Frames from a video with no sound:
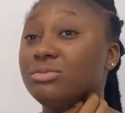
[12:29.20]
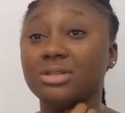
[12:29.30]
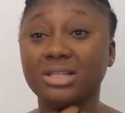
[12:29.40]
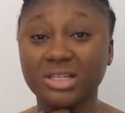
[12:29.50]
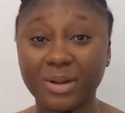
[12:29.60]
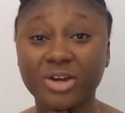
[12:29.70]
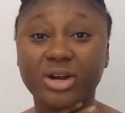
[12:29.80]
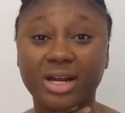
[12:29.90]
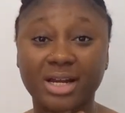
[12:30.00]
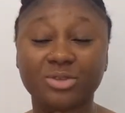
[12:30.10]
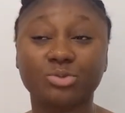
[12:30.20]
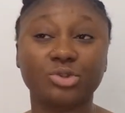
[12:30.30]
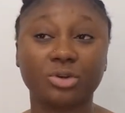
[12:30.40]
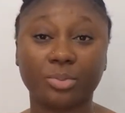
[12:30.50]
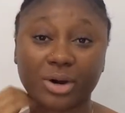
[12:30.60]
Dispatch riders will
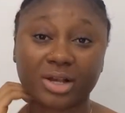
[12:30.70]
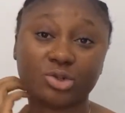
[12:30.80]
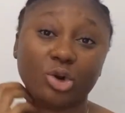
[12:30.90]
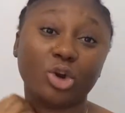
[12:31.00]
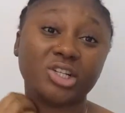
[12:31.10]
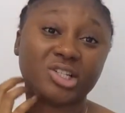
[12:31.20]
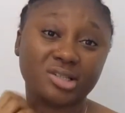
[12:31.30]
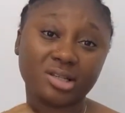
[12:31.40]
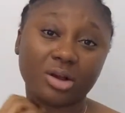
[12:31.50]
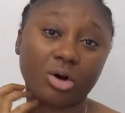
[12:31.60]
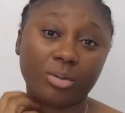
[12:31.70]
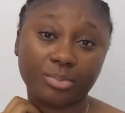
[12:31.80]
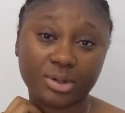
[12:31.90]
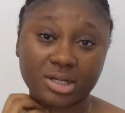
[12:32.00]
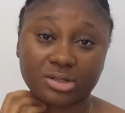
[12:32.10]
surprise you. Logistic
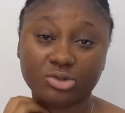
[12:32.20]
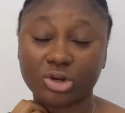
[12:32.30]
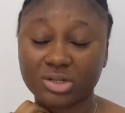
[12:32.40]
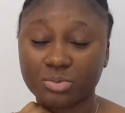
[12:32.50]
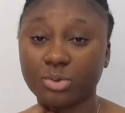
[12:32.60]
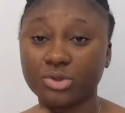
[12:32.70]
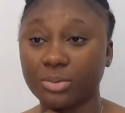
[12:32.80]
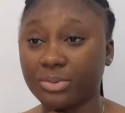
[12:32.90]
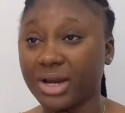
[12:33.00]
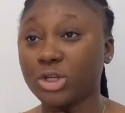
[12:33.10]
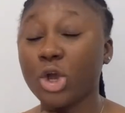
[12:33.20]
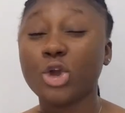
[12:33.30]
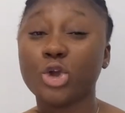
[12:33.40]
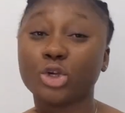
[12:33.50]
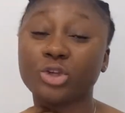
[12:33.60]
companies, trust me, will surprise
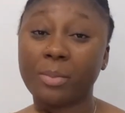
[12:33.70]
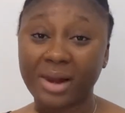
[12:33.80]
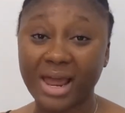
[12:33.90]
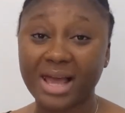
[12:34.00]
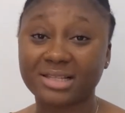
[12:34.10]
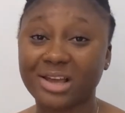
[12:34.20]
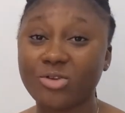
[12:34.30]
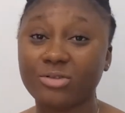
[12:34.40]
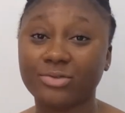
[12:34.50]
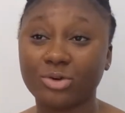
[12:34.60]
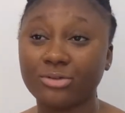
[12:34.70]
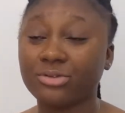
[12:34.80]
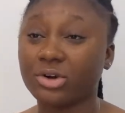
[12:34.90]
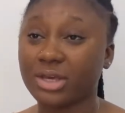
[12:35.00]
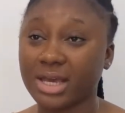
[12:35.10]
your suppliers that you've known
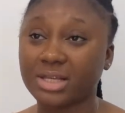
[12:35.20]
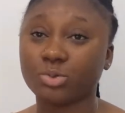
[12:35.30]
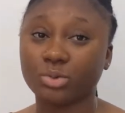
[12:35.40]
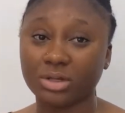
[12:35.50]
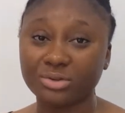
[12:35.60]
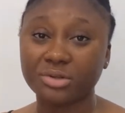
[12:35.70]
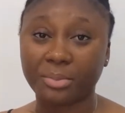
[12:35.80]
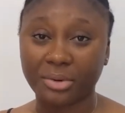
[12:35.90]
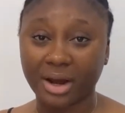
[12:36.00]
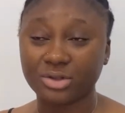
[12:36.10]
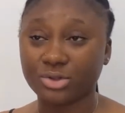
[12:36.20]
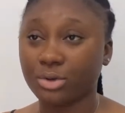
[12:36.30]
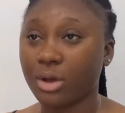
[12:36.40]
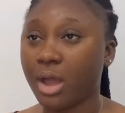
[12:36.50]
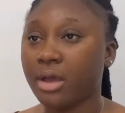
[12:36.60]
for years will surprise
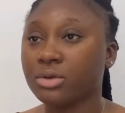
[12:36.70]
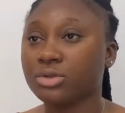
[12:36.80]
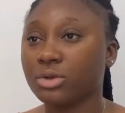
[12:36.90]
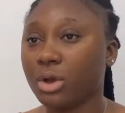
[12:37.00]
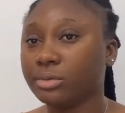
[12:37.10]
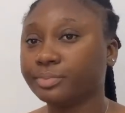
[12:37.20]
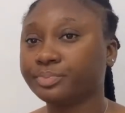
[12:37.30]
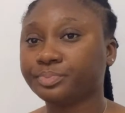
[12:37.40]
you. So